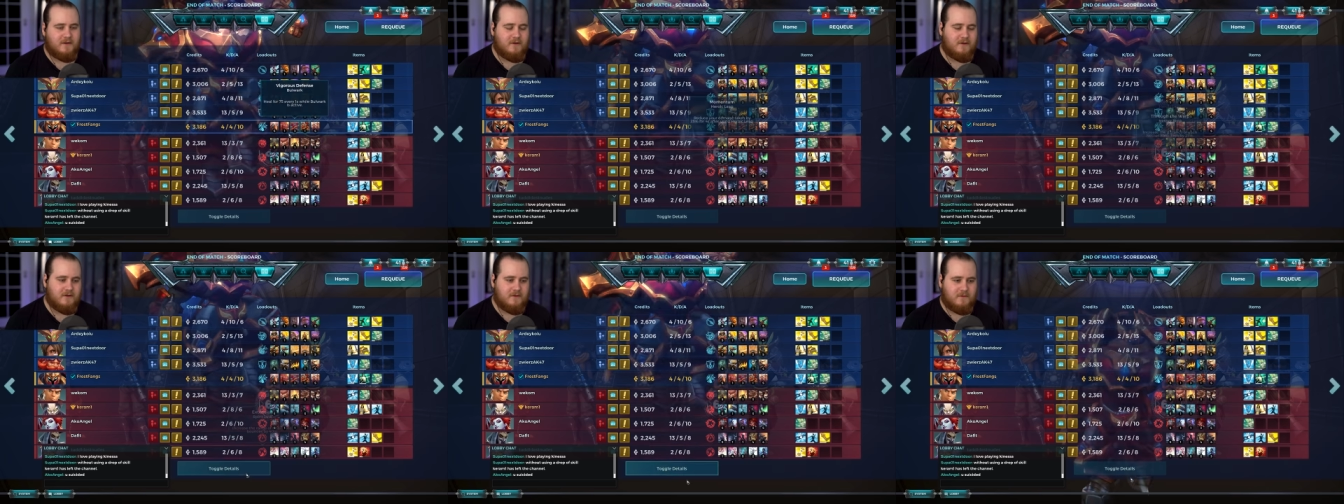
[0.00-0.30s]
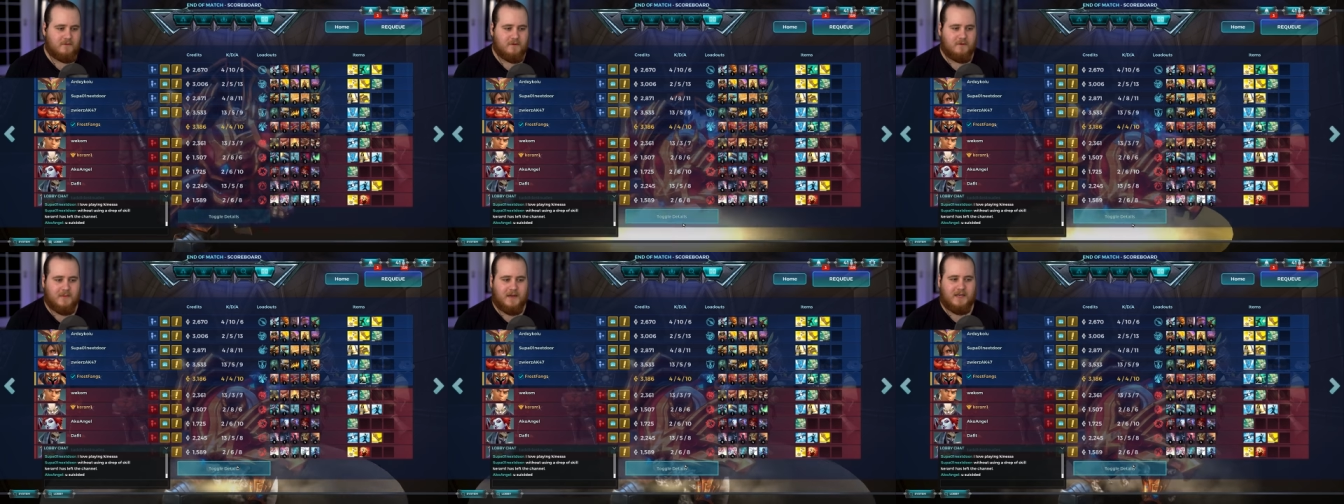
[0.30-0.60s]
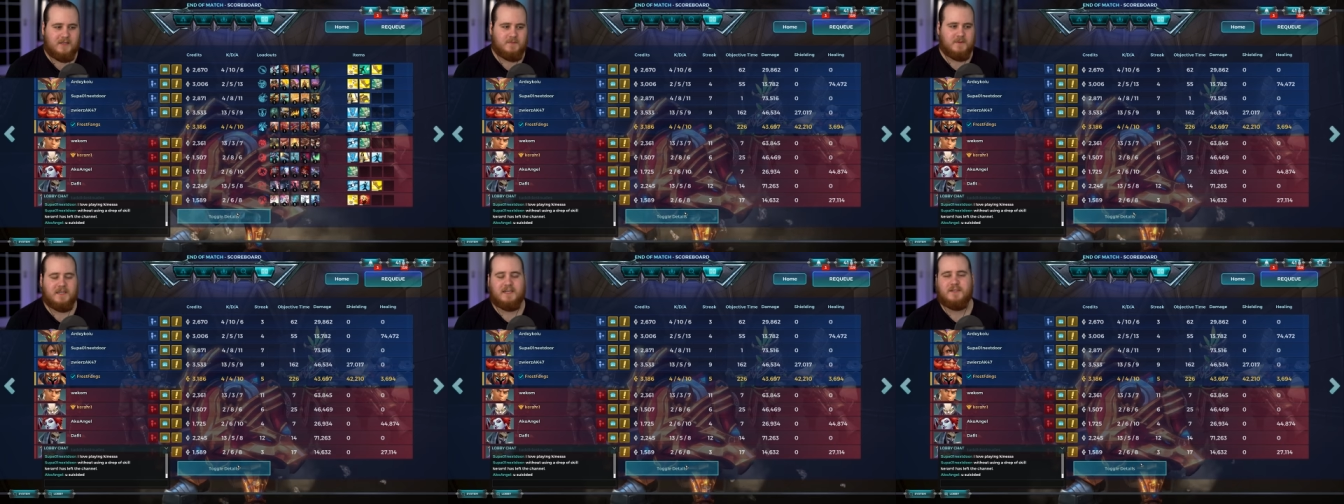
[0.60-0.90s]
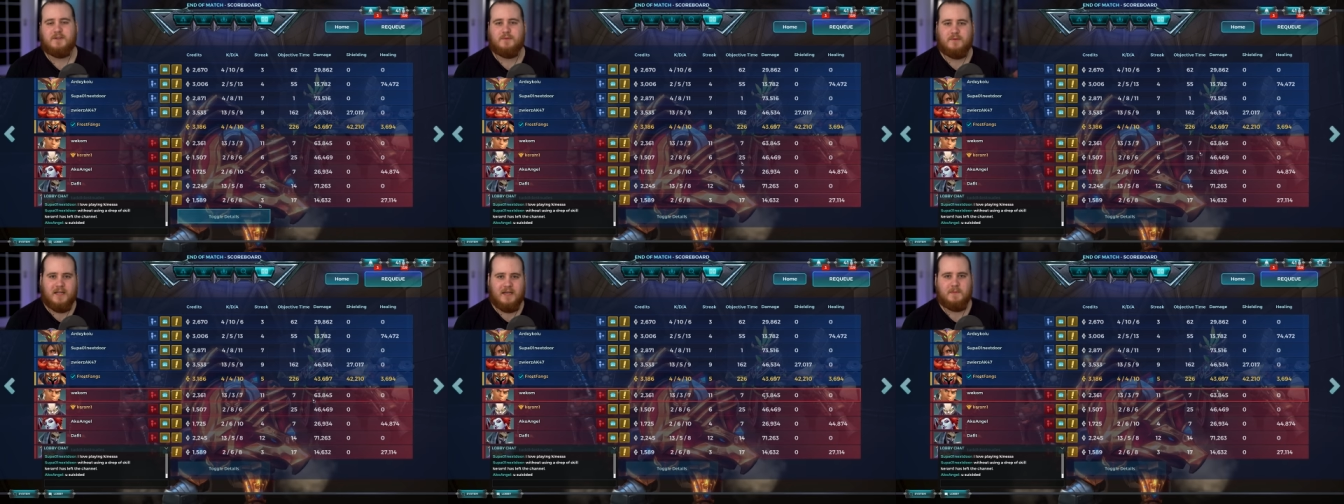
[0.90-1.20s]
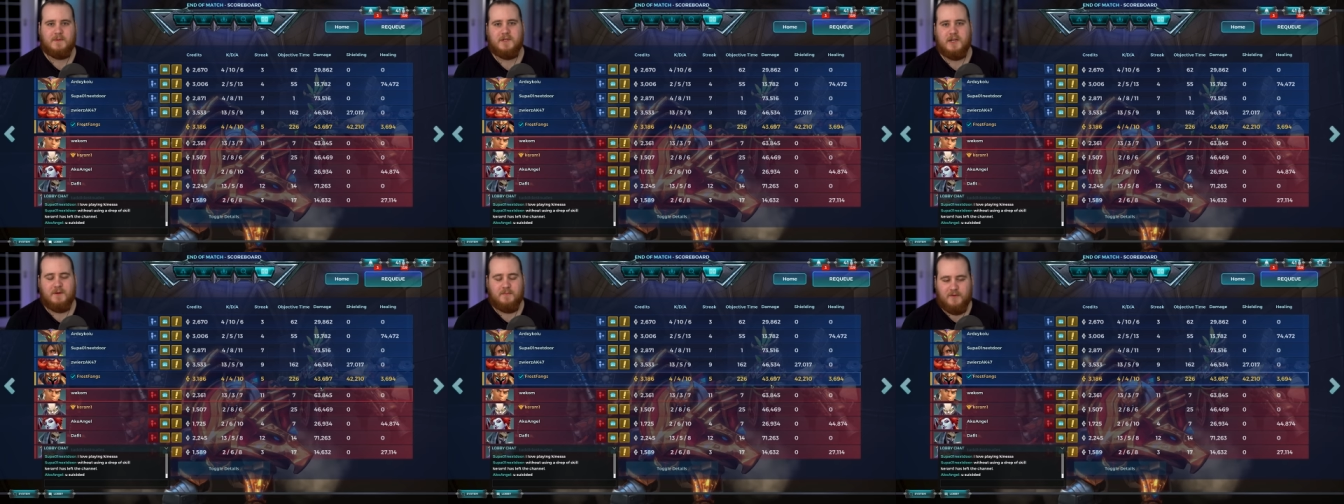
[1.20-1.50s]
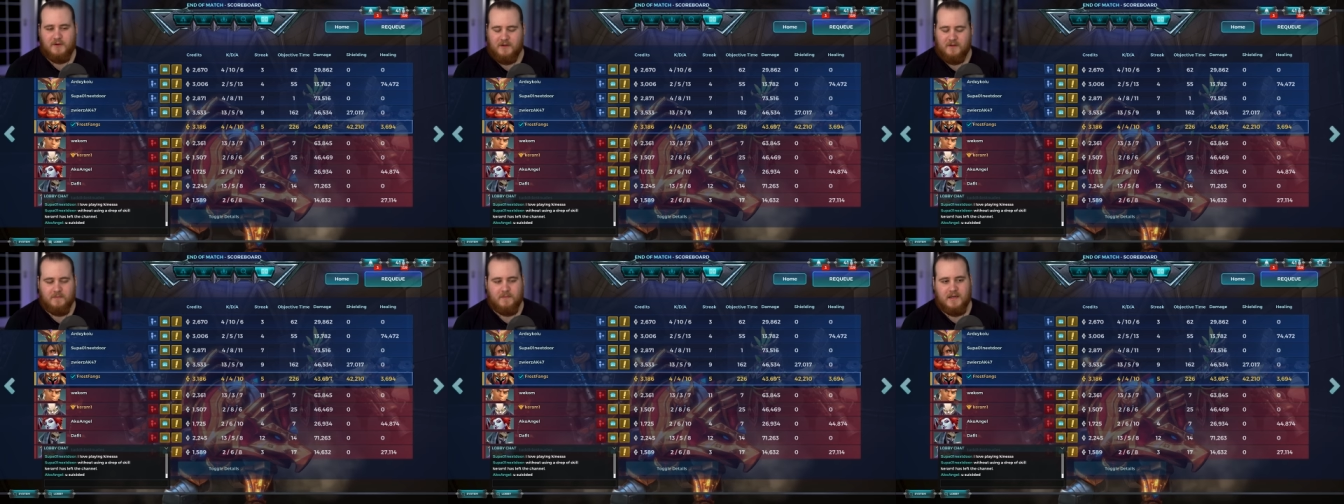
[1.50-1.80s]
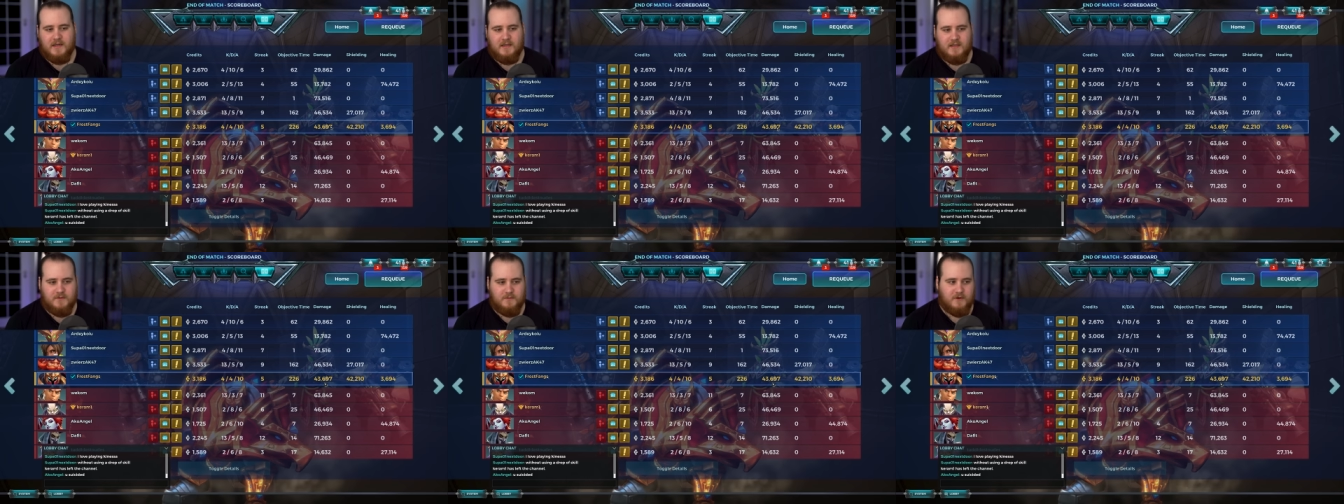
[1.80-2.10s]
on your max potential damage output
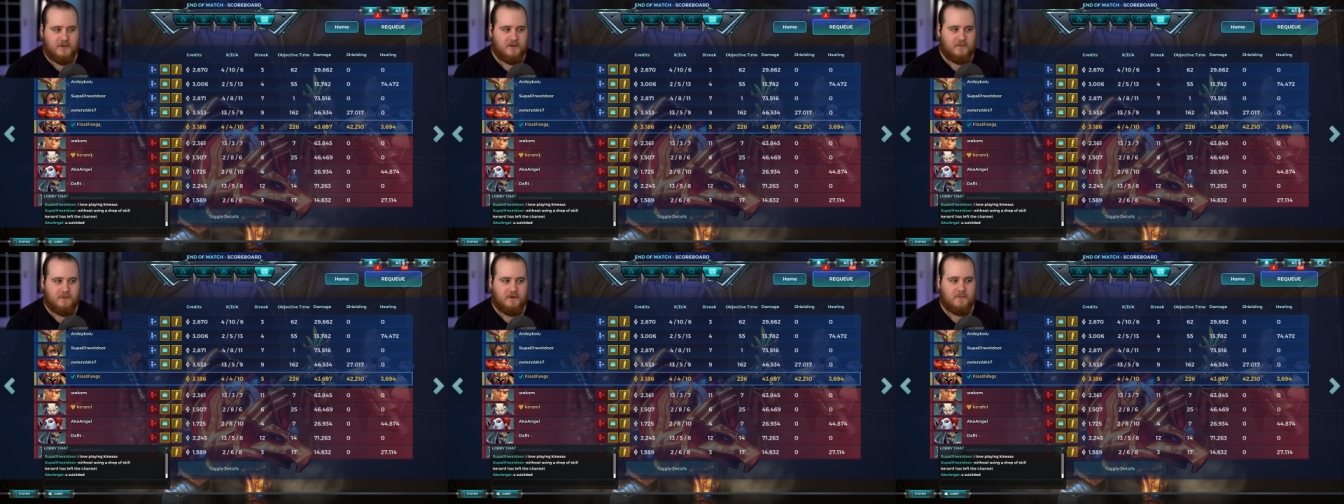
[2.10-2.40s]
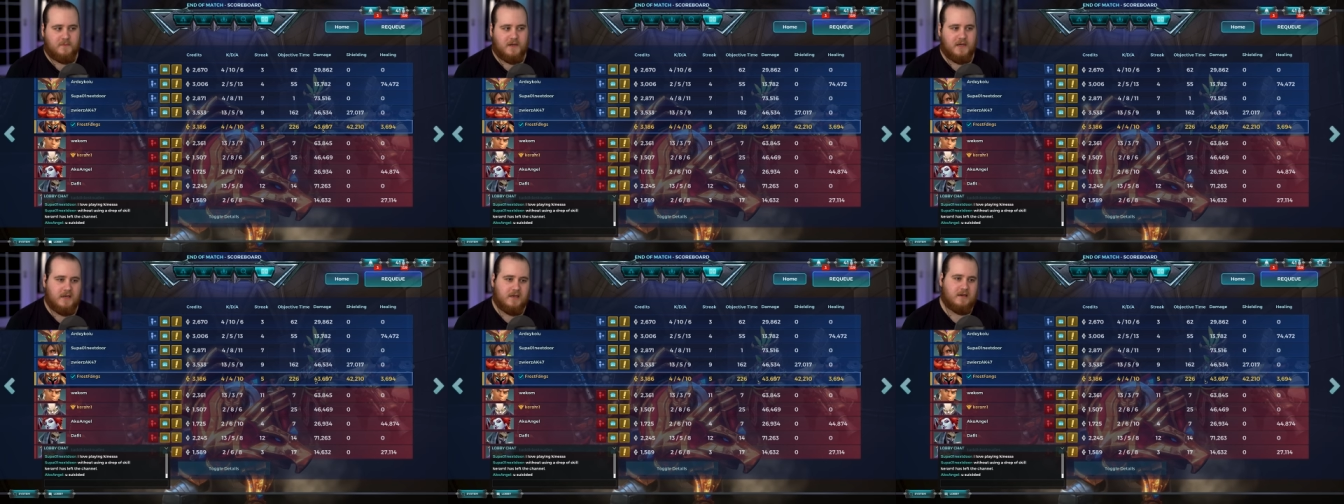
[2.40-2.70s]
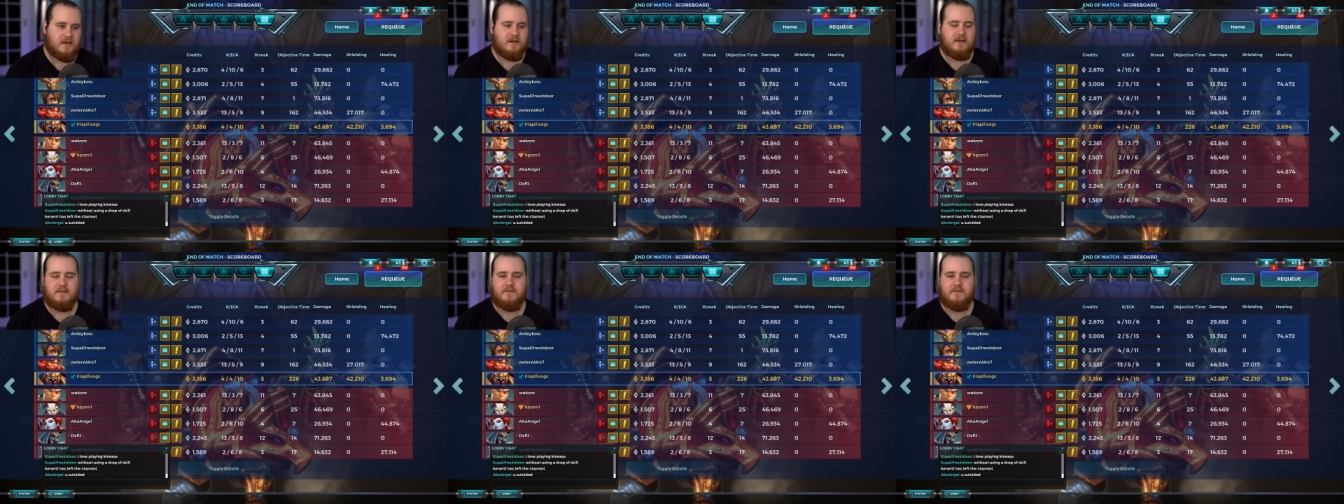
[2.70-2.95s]
compared to what you would be